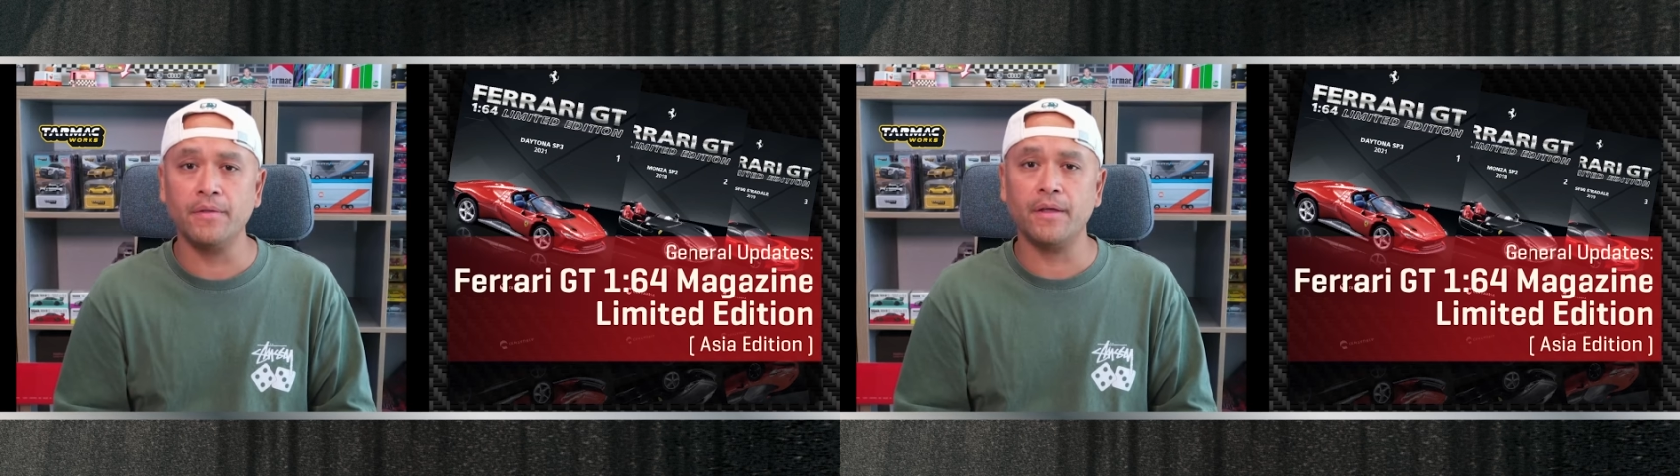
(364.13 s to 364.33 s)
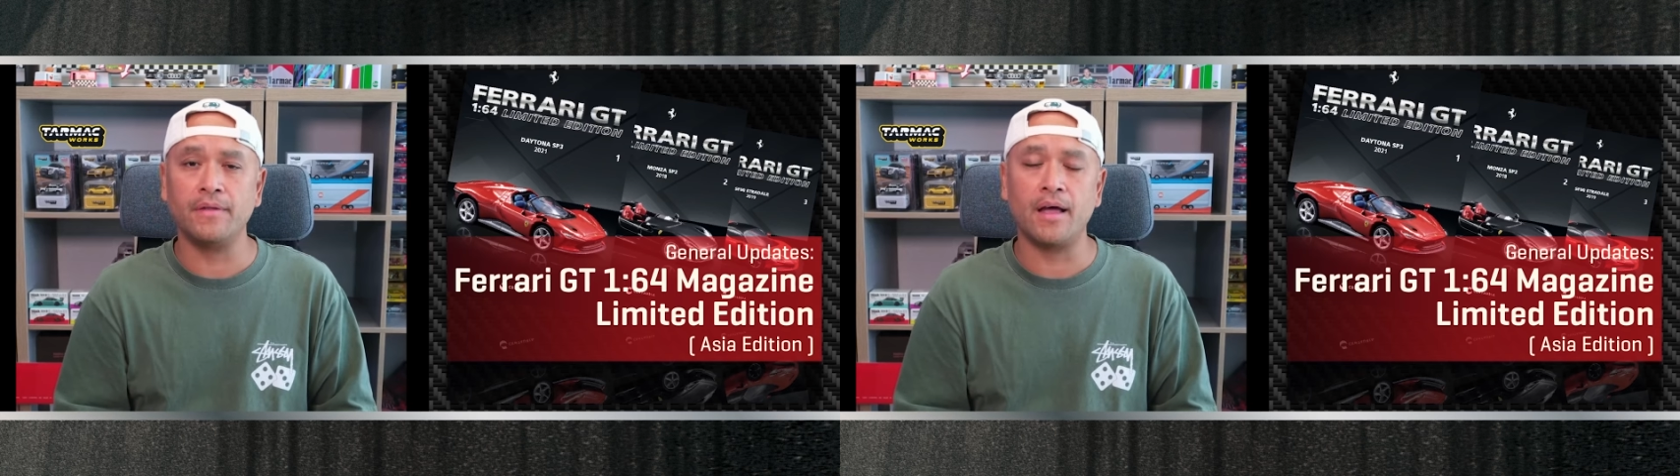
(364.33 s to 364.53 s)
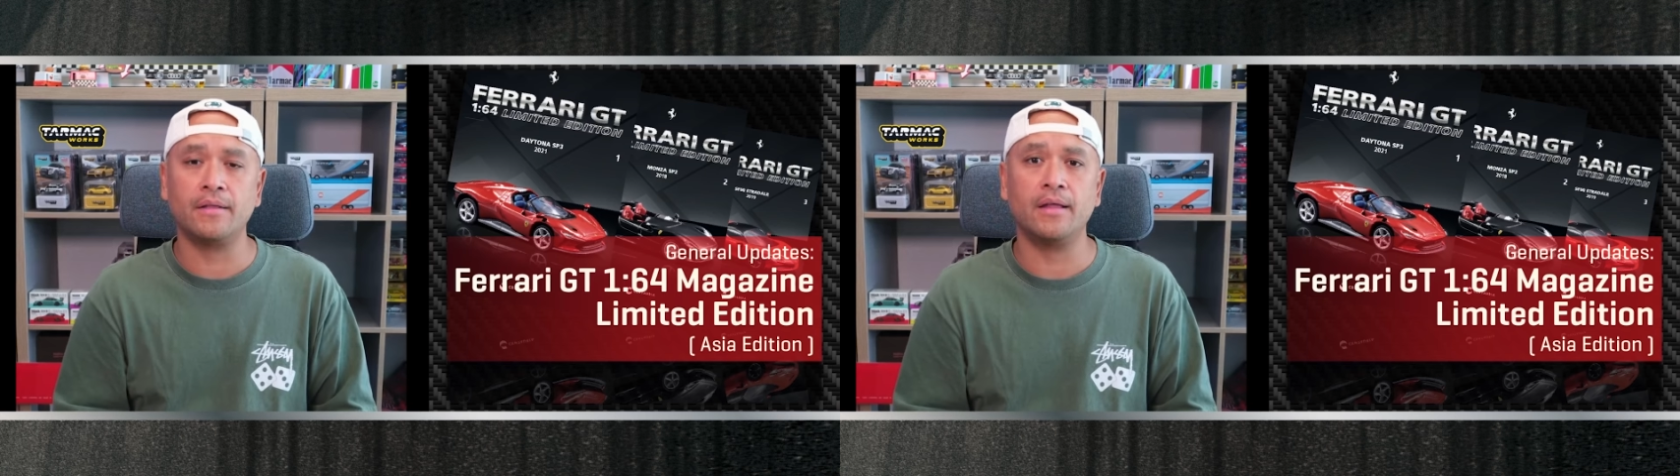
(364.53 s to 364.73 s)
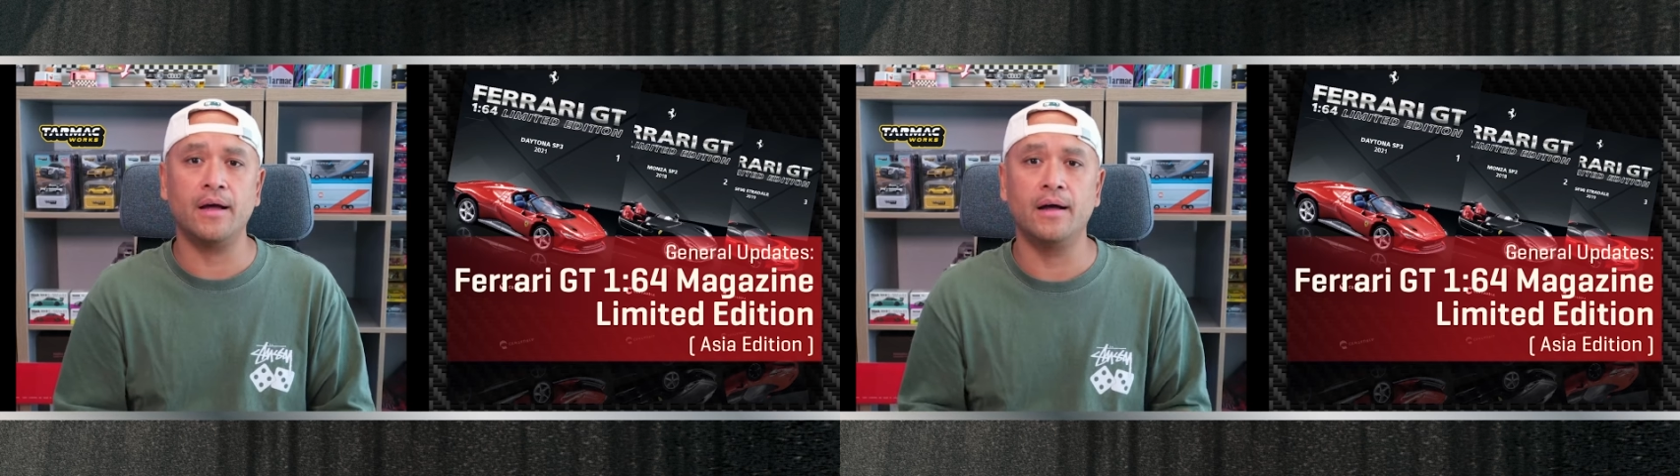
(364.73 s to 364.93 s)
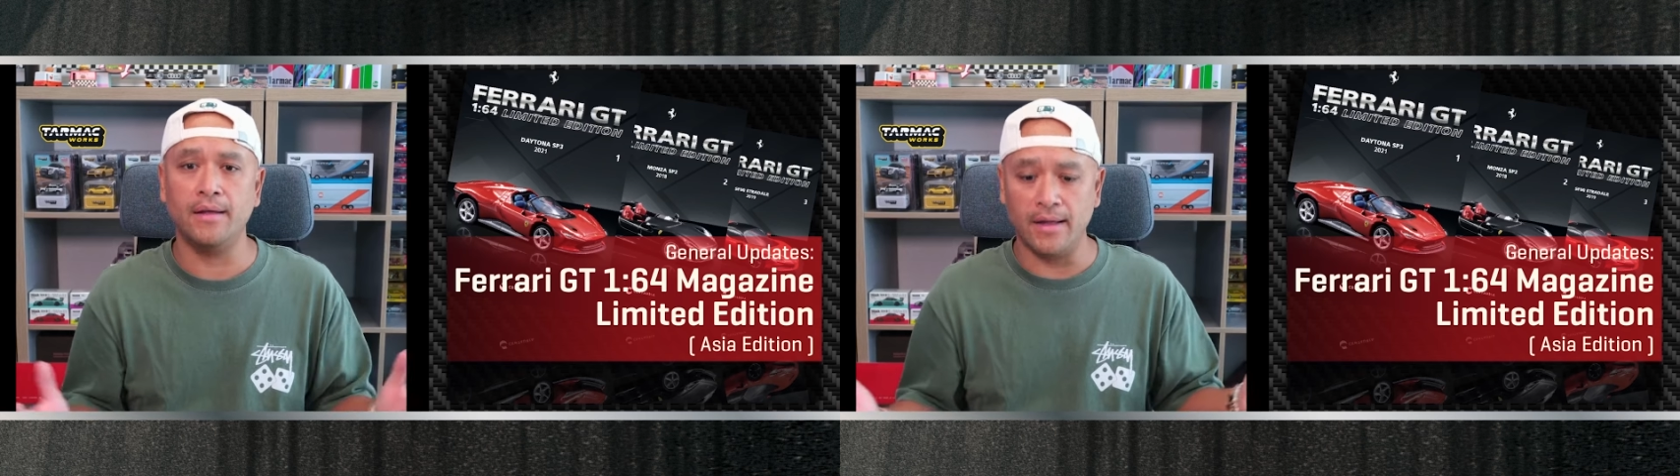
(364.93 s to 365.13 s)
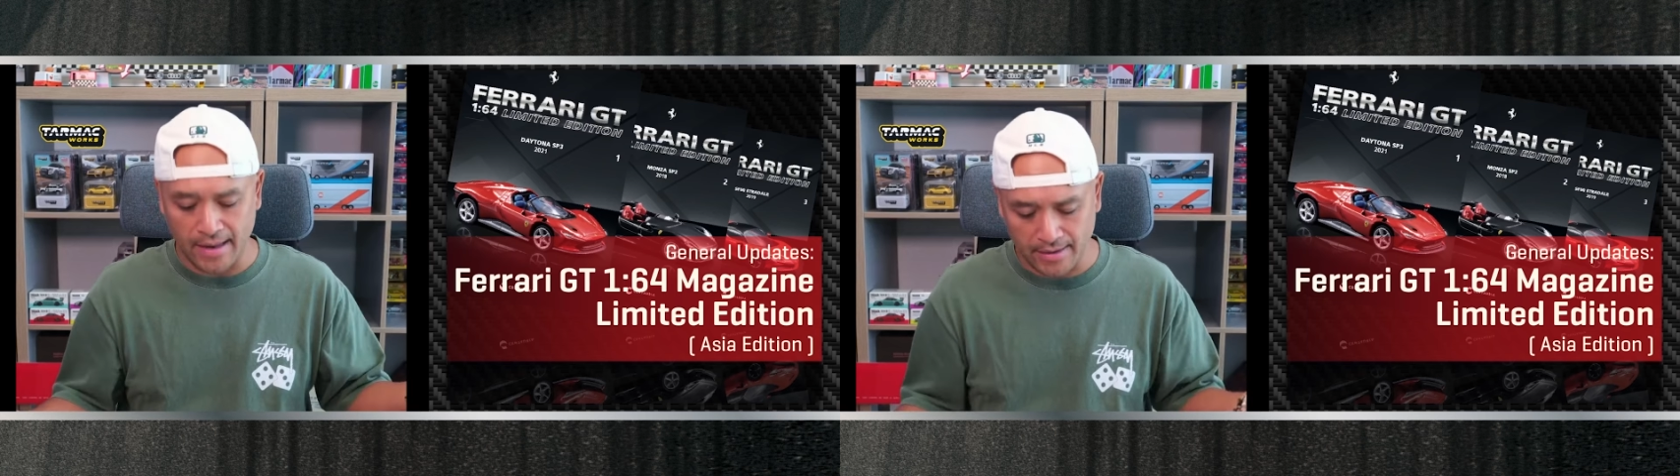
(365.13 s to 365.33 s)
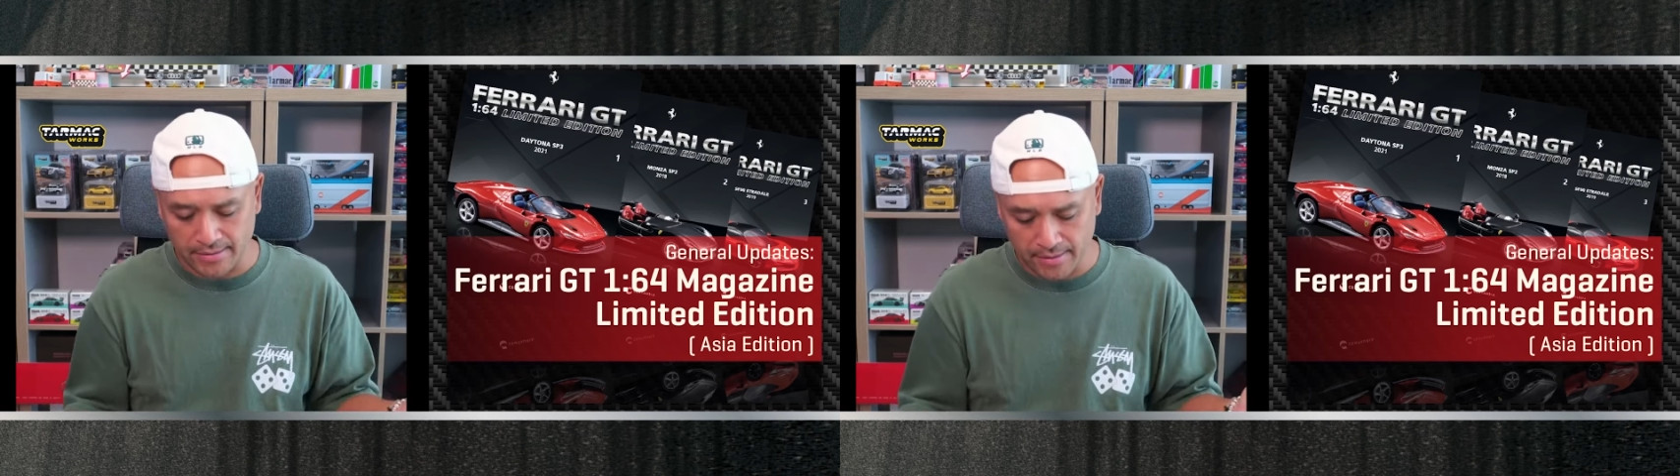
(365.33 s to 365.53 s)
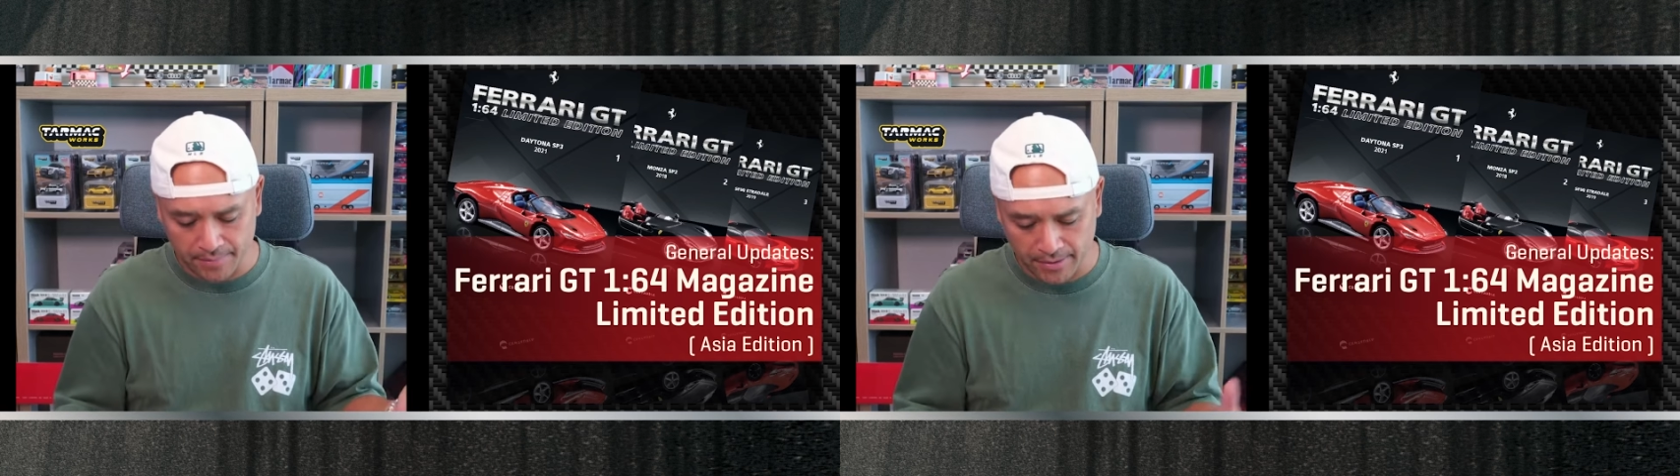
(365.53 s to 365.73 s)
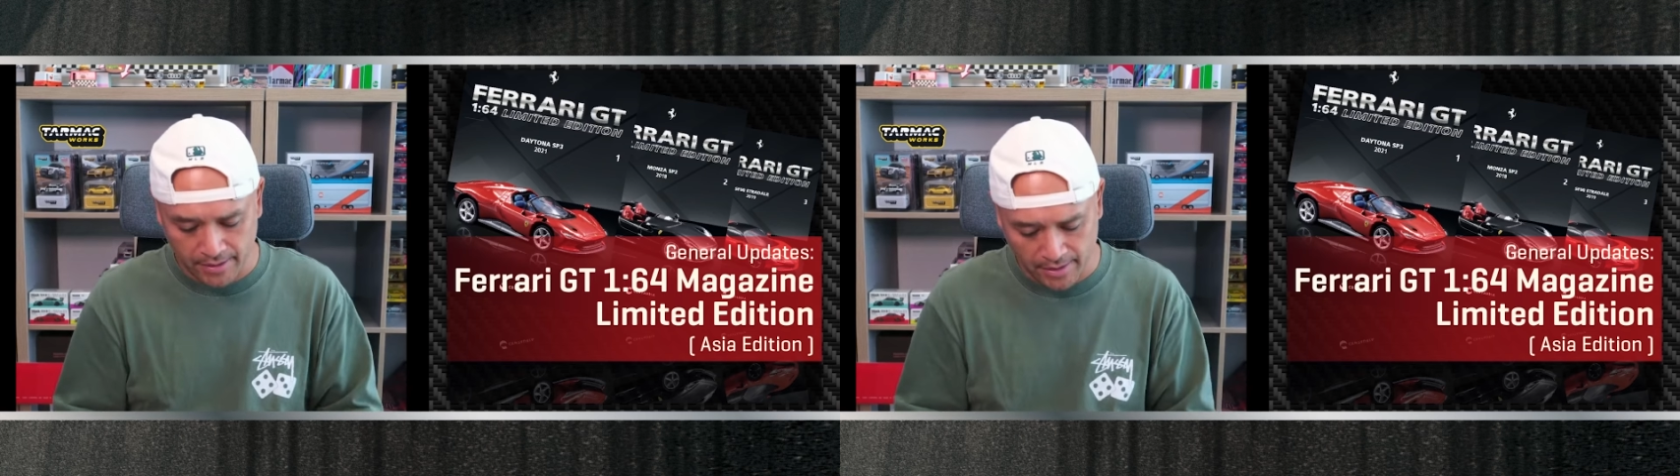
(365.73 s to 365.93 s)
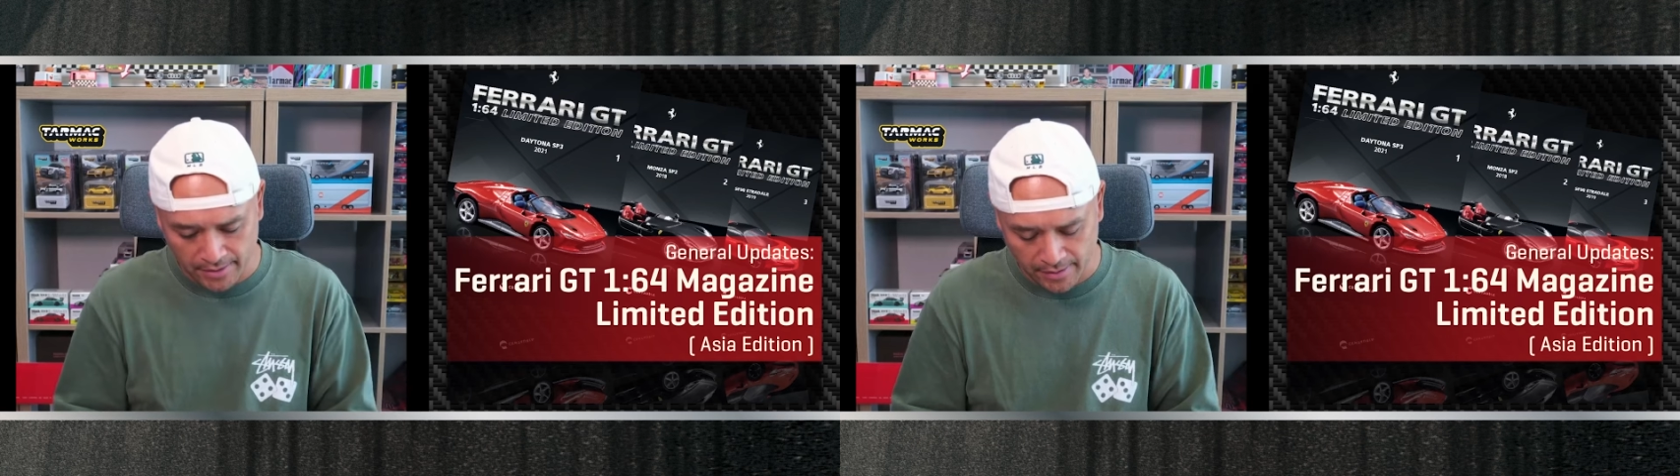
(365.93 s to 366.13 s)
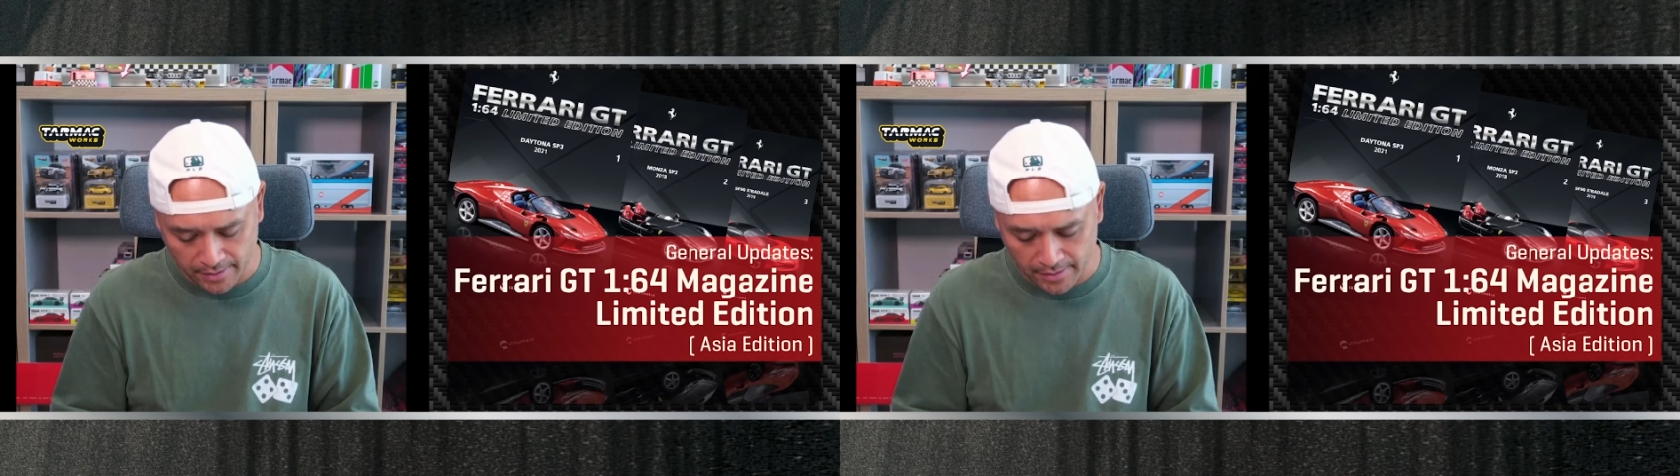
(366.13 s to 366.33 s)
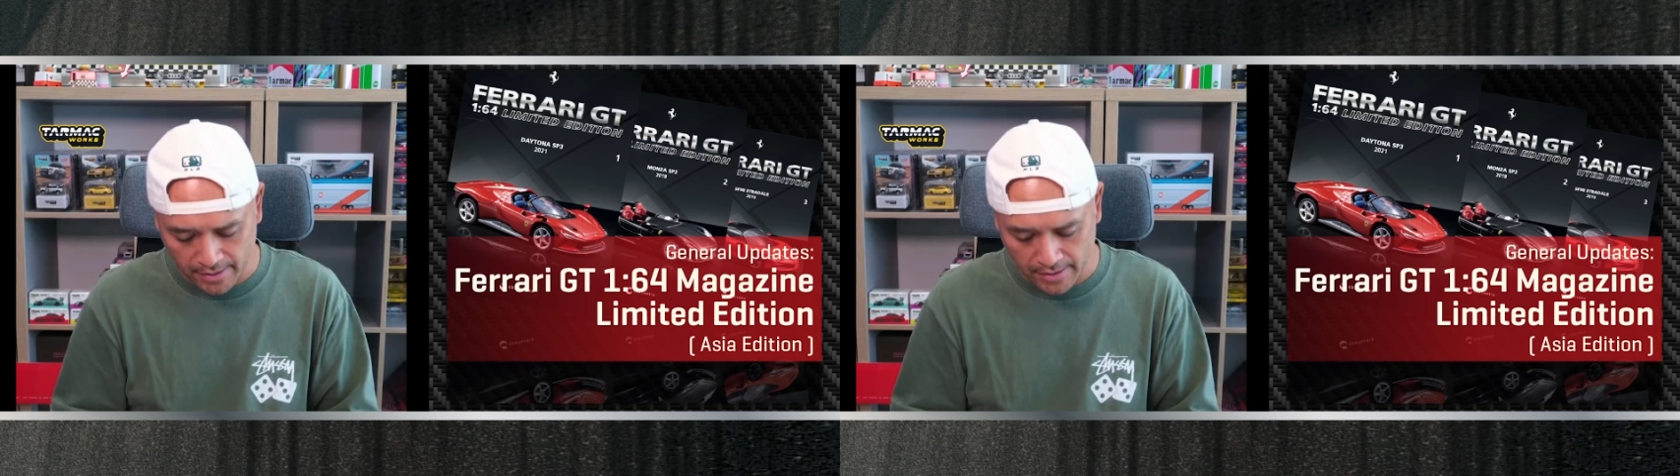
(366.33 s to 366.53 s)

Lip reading: and that is something that I think.